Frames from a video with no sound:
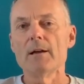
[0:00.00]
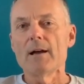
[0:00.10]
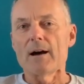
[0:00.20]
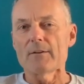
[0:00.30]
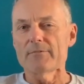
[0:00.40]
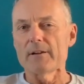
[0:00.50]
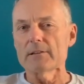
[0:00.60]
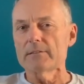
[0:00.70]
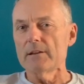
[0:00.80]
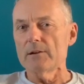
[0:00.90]
I
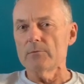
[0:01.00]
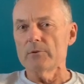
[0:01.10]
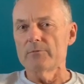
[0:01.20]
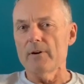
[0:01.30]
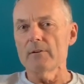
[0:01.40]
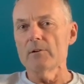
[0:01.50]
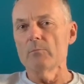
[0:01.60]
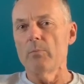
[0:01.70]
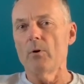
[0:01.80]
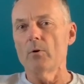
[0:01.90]
felt that it was very
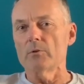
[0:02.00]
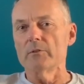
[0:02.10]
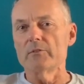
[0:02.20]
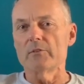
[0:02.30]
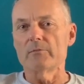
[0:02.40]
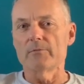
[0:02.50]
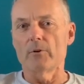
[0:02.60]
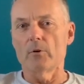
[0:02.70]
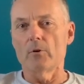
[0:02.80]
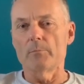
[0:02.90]
important
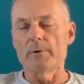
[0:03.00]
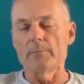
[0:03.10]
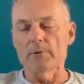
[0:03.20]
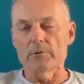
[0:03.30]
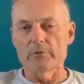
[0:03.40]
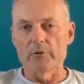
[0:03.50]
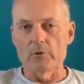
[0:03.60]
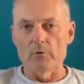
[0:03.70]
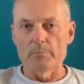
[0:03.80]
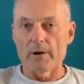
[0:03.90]
for people
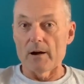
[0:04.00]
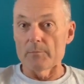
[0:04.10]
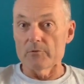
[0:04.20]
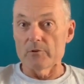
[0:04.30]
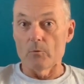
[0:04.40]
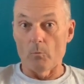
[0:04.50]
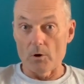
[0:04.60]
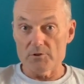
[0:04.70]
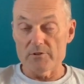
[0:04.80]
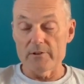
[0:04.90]
to perhaps
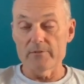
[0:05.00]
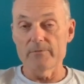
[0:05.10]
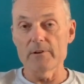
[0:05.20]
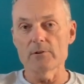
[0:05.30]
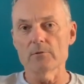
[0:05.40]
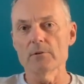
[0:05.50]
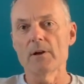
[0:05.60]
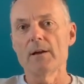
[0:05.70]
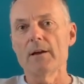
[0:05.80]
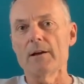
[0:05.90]
watch this video
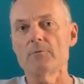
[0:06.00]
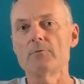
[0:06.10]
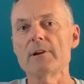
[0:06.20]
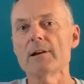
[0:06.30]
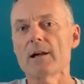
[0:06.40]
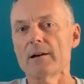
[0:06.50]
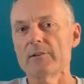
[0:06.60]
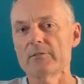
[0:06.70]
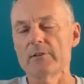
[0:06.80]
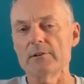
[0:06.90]
and
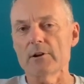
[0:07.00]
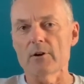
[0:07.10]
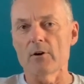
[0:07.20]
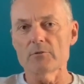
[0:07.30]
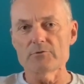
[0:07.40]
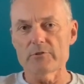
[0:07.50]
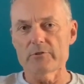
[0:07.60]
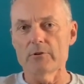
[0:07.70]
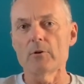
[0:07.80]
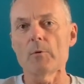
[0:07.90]
realize that you can't just
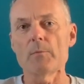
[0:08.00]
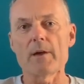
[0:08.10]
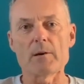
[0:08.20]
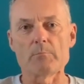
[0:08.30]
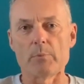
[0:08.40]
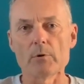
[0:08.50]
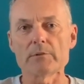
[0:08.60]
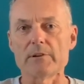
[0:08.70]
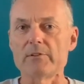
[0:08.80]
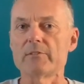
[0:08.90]
go up there and bolt
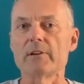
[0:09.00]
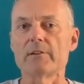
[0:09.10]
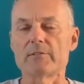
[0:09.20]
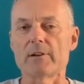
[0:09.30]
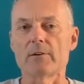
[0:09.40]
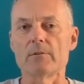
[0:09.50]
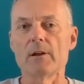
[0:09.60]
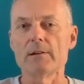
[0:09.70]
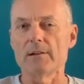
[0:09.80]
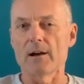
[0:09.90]
these things down.
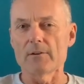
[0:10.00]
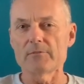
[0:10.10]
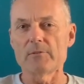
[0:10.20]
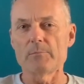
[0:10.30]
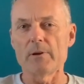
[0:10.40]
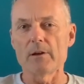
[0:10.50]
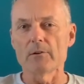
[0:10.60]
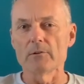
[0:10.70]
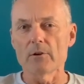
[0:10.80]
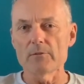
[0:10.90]
You have to pay a
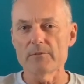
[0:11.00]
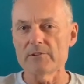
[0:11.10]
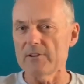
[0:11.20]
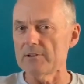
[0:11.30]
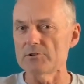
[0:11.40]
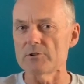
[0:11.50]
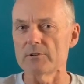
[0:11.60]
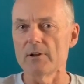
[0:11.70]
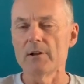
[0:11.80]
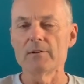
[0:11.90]
lot of
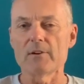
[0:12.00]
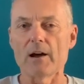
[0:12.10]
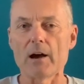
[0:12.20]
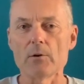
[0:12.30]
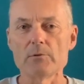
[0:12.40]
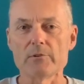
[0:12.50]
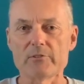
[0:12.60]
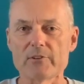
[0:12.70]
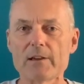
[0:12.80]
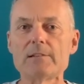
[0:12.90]
attention to how you
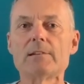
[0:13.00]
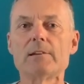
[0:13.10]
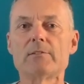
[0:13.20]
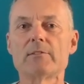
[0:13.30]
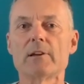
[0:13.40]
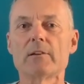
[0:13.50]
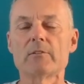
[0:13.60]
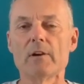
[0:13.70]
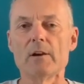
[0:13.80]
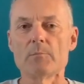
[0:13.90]
sight these things
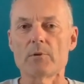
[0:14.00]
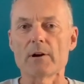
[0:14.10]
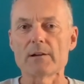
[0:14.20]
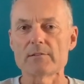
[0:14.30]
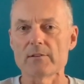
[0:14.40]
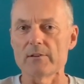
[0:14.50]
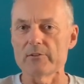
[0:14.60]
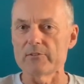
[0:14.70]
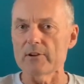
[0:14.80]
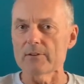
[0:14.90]
prior to
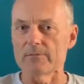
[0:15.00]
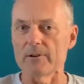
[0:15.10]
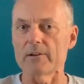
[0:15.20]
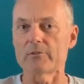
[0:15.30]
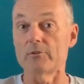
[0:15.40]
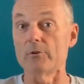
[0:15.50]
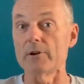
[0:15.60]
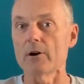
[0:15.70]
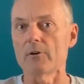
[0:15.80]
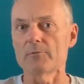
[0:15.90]
this Sikaflex
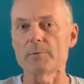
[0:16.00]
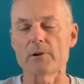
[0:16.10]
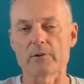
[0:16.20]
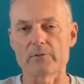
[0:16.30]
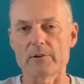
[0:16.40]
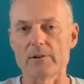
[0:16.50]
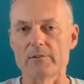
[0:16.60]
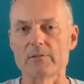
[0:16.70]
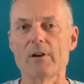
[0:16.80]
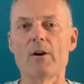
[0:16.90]
going off because it
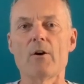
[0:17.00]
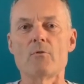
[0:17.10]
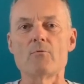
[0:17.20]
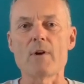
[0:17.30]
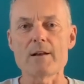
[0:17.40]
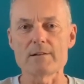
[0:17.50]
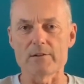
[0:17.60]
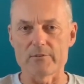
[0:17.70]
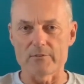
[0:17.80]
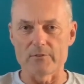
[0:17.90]
is
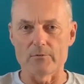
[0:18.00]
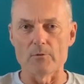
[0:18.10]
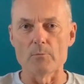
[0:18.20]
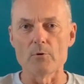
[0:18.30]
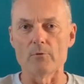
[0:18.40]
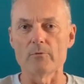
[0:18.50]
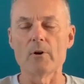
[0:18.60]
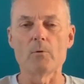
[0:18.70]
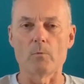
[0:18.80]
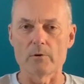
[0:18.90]
horrendous to remove
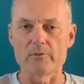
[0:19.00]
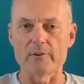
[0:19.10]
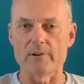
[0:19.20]
once it